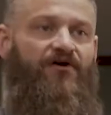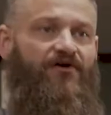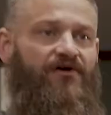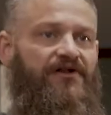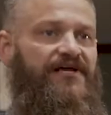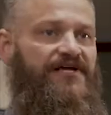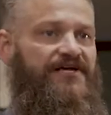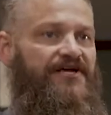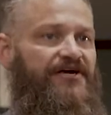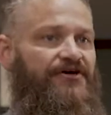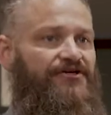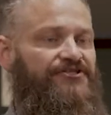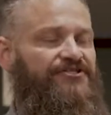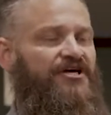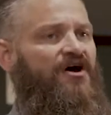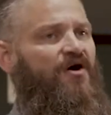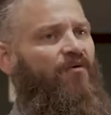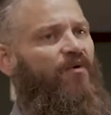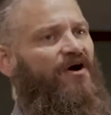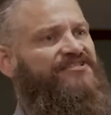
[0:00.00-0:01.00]
early years,
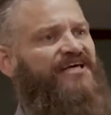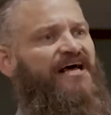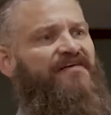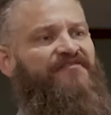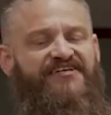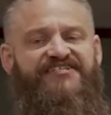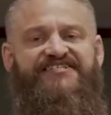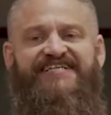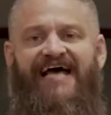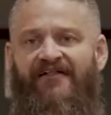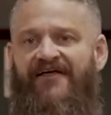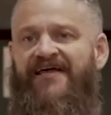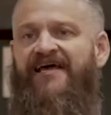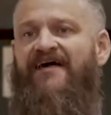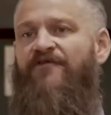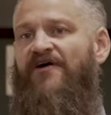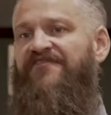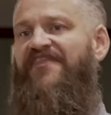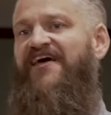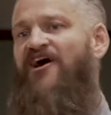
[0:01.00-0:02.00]
was the selling
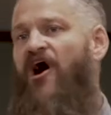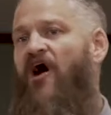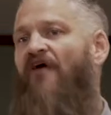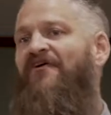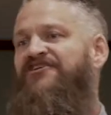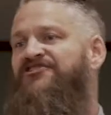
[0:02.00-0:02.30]
of what they call